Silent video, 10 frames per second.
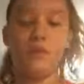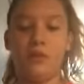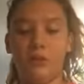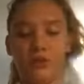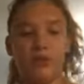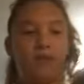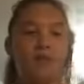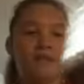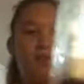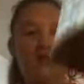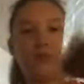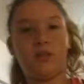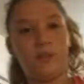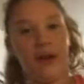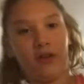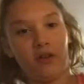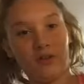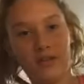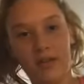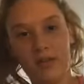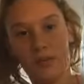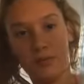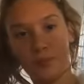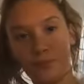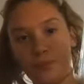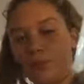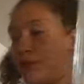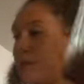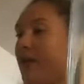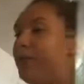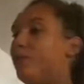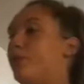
So this is what the powder looks like. So now what we're